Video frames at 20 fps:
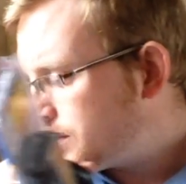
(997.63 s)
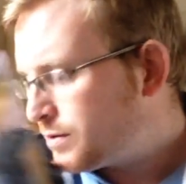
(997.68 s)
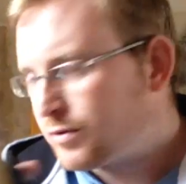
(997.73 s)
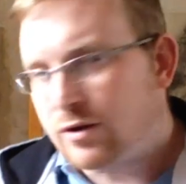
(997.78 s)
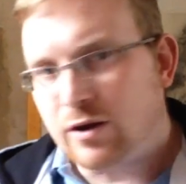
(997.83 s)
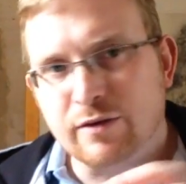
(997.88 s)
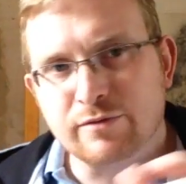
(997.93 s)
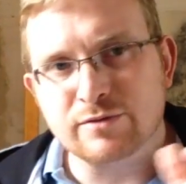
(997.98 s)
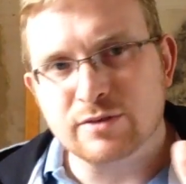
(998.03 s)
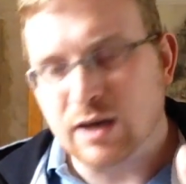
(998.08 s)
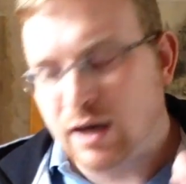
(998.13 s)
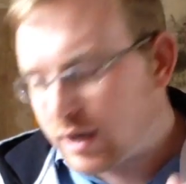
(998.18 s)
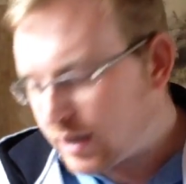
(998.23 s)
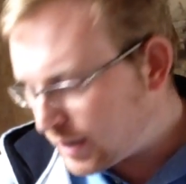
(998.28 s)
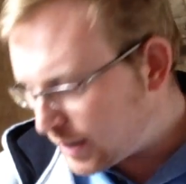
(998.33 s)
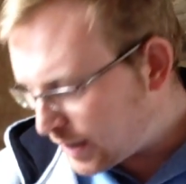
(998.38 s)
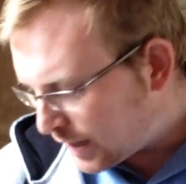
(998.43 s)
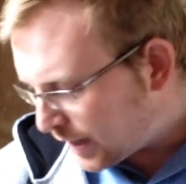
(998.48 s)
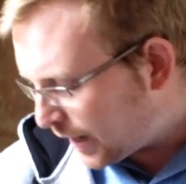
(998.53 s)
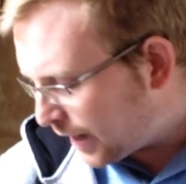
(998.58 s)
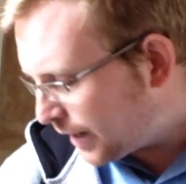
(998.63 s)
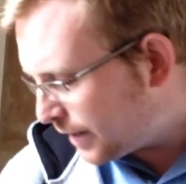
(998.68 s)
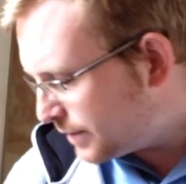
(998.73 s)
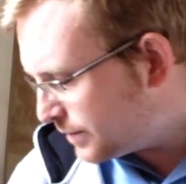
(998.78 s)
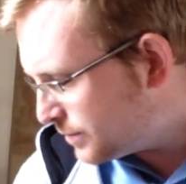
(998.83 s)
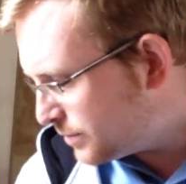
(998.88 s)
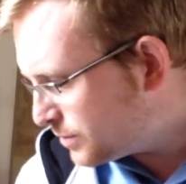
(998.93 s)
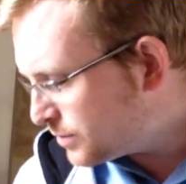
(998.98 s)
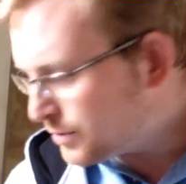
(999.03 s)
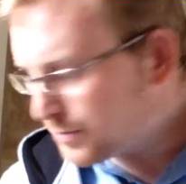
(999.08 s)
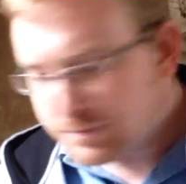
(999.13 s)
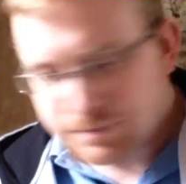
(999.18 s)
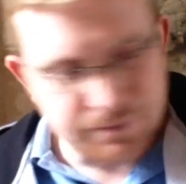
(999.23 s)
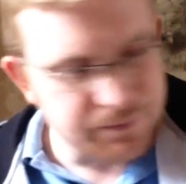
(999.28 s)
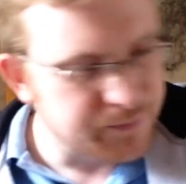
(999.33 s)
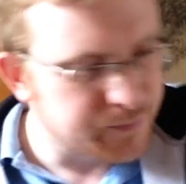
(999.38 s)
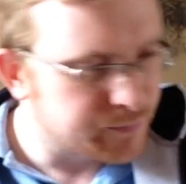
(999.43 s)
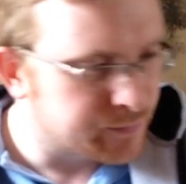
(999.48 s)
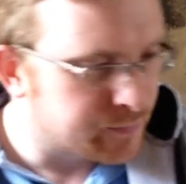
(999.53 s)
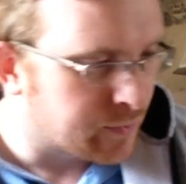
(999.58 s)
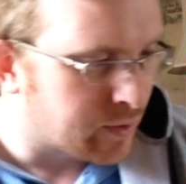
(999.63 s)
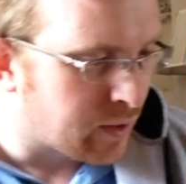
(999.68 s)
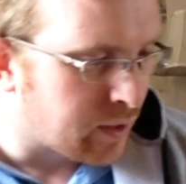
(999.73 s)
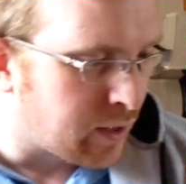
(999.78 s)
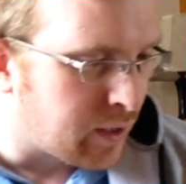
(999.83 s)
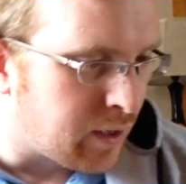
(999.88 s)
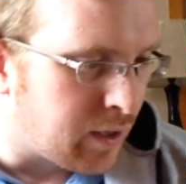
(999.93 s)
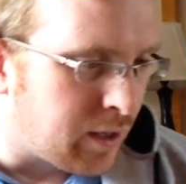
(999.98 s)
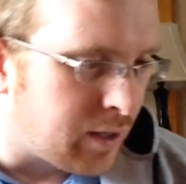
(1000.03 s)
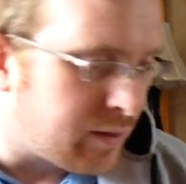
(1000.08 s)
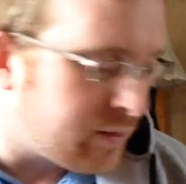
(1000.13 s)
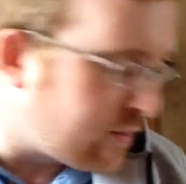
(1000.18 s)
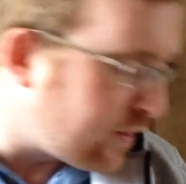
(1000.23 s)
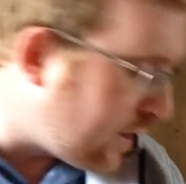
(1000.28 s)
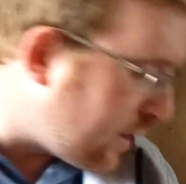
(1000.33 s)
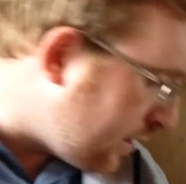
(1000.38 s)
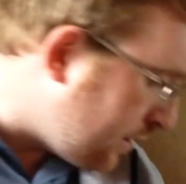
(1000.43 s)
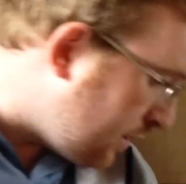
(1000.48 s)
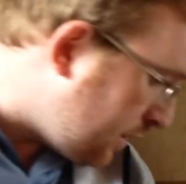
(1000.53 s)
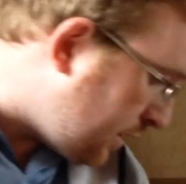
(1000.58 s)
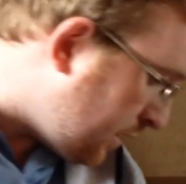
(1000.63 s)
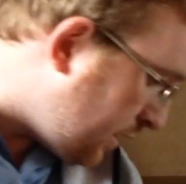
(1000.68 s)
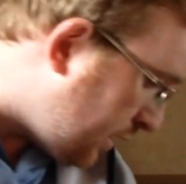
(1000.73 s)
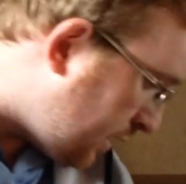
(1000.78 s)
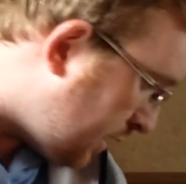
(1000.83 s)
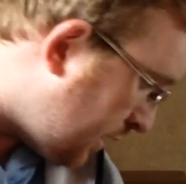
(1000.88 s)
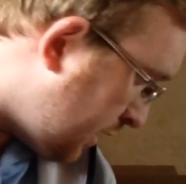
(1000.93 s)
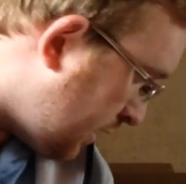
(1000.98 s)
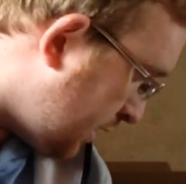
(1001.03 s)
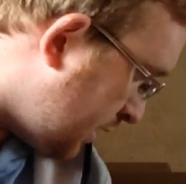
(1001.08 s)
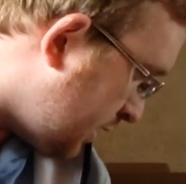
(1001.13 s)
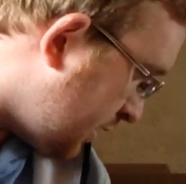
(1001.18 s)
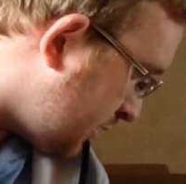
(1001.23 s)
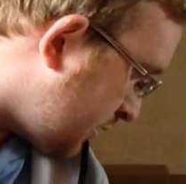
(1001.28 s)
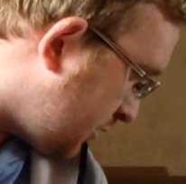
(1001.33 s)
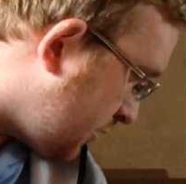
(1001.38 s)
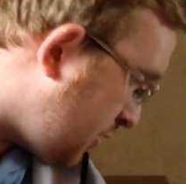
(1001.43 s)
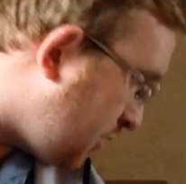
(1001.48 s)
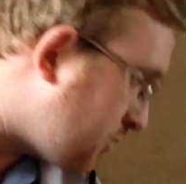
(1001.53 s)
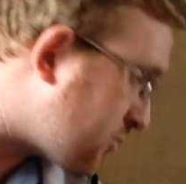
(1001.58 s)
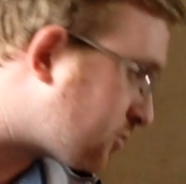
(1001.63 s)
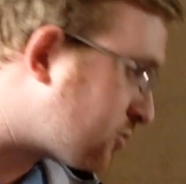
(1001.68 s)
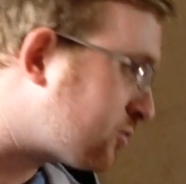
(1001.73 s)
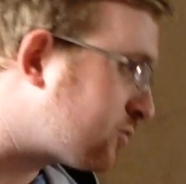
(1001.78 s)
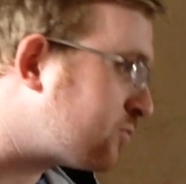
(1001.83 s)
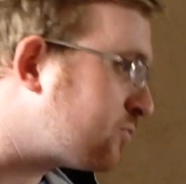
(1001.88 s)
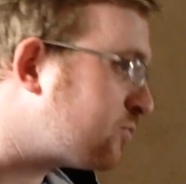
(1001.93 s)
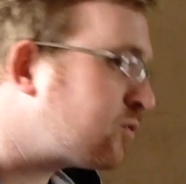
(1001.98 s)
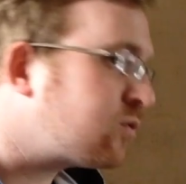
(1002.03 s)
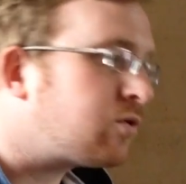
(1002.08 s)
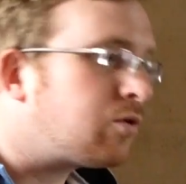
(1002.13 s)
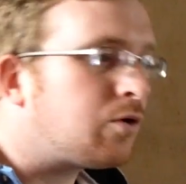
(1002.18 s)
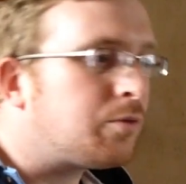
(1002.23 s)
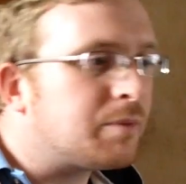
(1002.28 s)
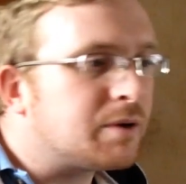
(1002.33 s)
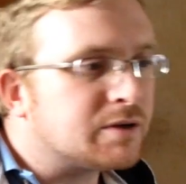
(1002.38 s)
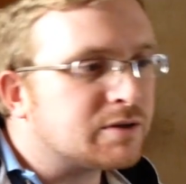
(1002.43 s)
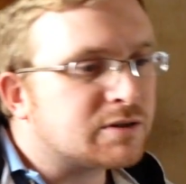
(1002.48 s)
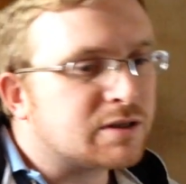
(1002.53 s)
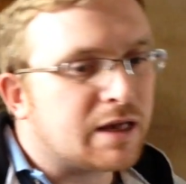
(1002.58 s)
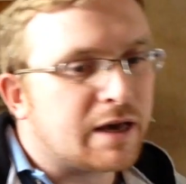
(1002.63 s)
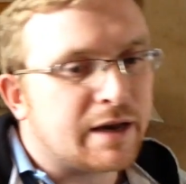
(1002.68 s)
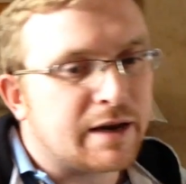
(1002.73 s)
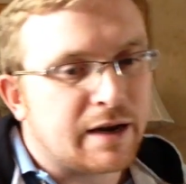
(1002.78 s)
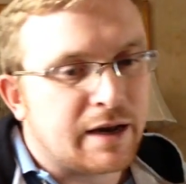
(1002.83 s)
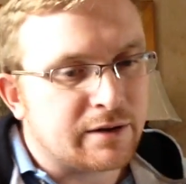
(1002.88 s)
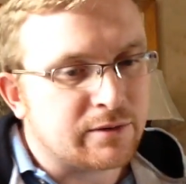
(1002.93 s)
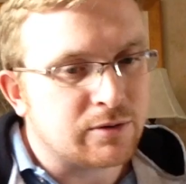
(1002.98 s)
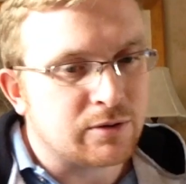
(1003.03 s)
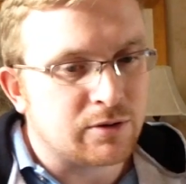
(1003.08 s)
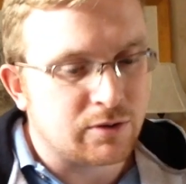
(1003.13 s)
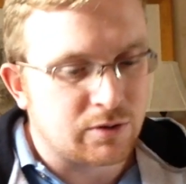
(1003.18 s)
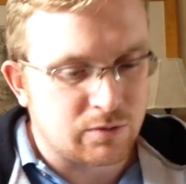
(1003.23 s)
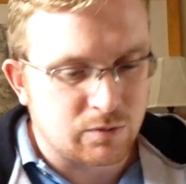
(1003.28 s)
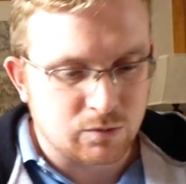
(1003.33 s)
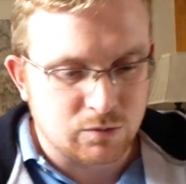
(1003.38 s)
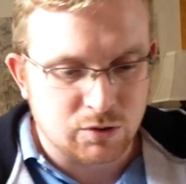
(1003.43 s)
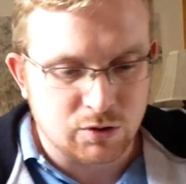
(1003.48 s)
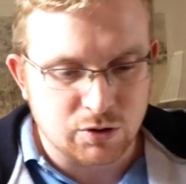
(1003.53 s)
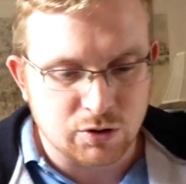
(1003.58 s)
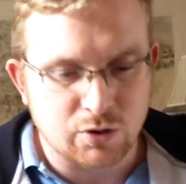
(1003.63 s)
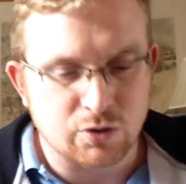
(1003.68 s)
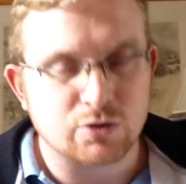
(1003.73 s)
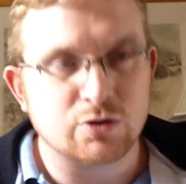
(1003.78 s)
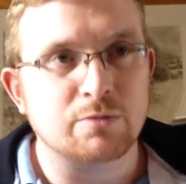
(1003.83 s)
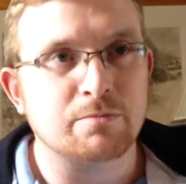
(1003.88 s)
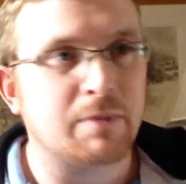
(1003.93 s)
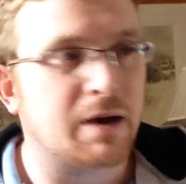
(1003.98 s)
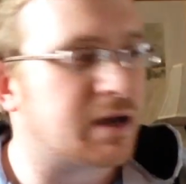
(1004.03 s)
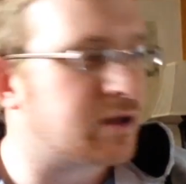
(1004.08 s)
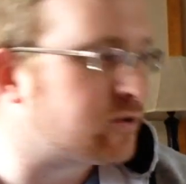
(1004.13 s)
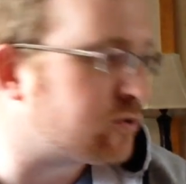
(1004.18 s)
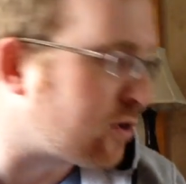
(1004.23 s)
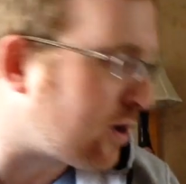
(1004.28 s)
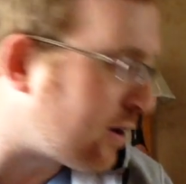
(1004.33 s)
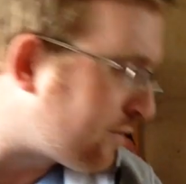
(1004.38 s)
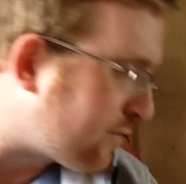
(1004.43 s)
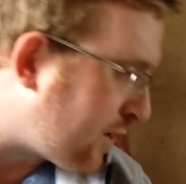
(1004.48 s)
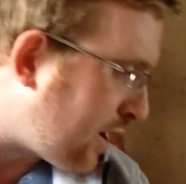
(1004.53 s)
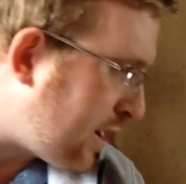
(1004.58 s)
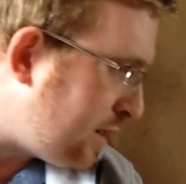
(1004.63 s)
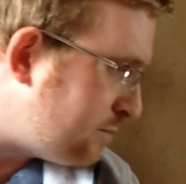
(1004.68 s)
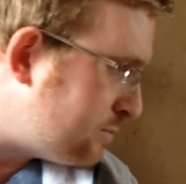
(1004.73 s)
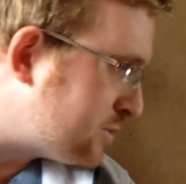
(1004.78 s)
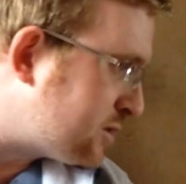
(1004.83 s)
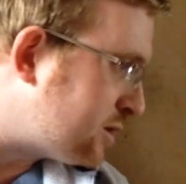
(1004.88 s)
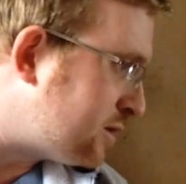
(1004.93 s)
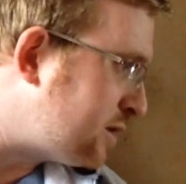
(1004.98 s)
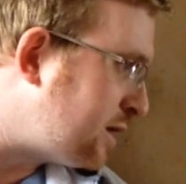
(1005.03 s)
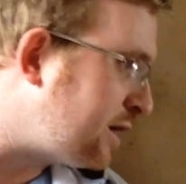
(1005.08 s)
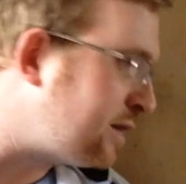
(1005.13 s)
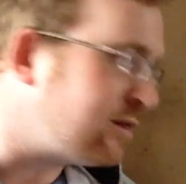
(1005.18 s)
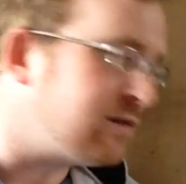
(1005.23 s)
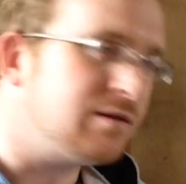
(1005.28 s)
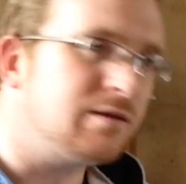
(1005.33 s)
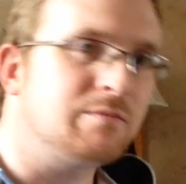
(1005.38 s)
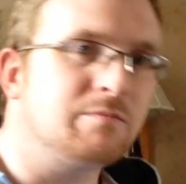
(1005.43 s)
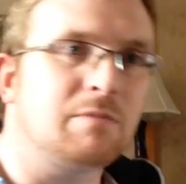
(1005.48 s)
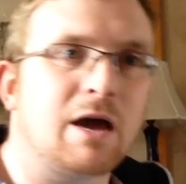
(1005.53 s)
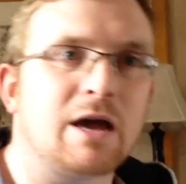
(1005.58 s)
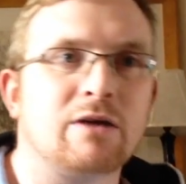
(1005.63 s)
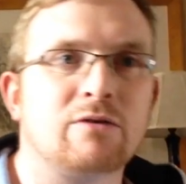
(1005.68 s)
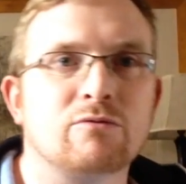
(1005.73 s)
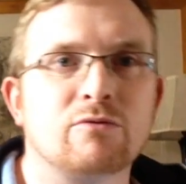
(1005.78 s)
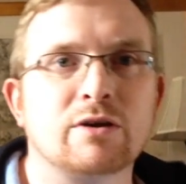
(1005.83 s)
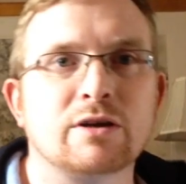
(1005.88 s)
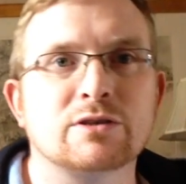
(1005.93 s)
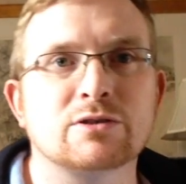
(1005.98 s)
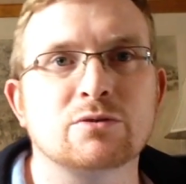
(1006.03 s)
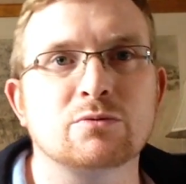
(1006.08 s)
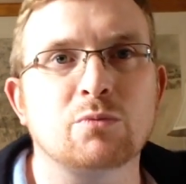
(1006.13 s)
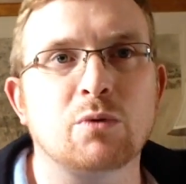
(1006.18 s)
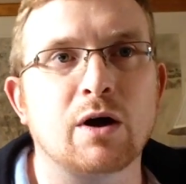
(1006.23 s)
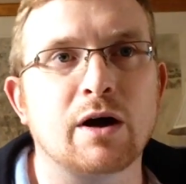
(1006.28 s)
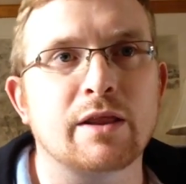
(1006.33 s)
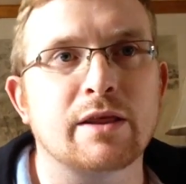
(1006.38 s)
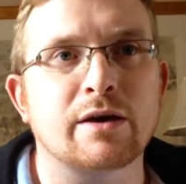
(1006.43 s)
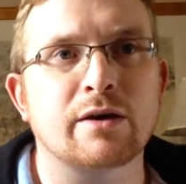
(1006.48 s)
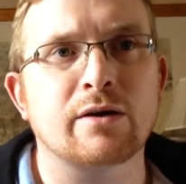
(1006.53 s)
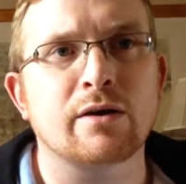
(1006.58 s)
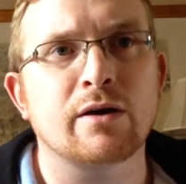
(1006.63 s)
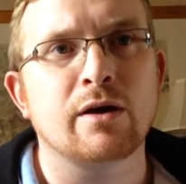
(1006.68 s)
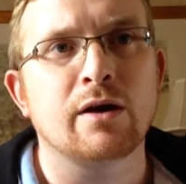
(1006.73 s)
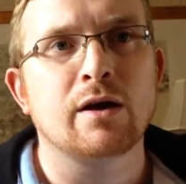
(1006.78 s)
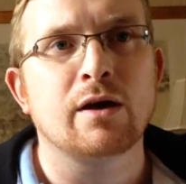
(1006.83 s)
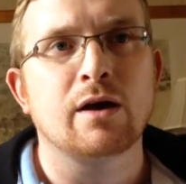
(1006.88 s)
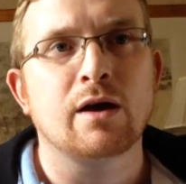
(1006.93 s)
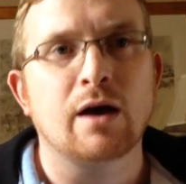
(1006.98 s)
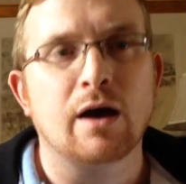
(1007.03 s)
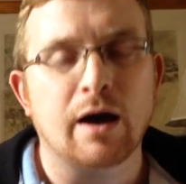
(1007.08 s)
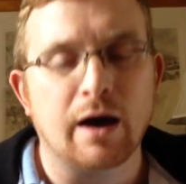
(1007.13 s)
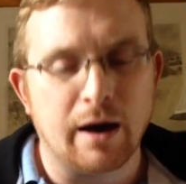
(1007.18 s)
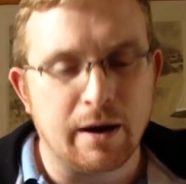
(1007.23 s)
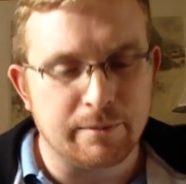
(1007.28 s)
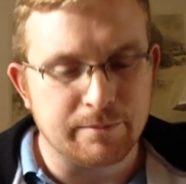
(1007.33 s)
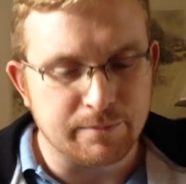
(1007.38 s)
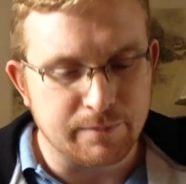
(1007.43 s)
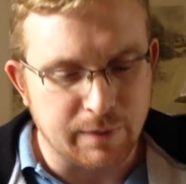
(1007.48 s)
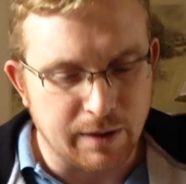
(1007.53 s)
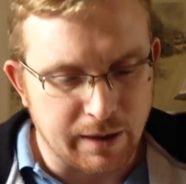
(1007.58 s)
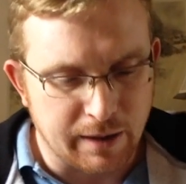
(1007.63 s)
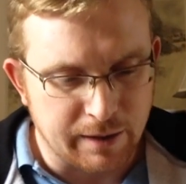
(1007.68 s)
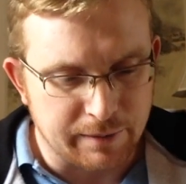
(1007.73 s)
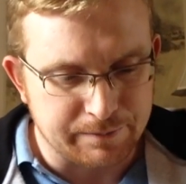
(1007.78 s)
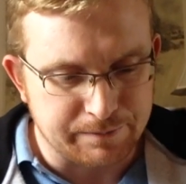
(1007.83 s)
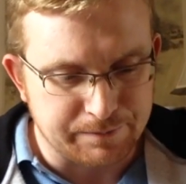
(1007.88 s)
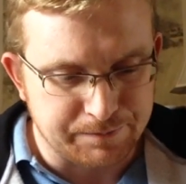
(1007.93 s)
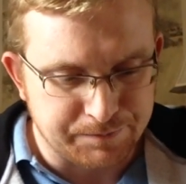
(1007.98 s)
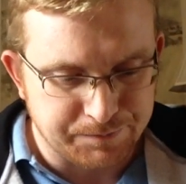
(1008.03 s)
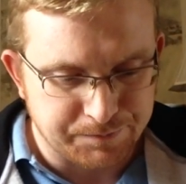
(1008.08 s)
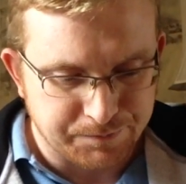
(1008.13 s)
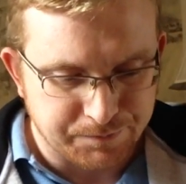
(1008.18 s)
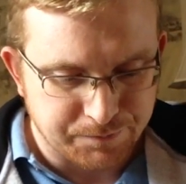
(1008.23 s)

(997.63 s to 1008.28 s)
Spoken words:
Got to have tiny hands. Then got some. We're almost there now. I've just got some Mega Drive games, and then the main reason why I'm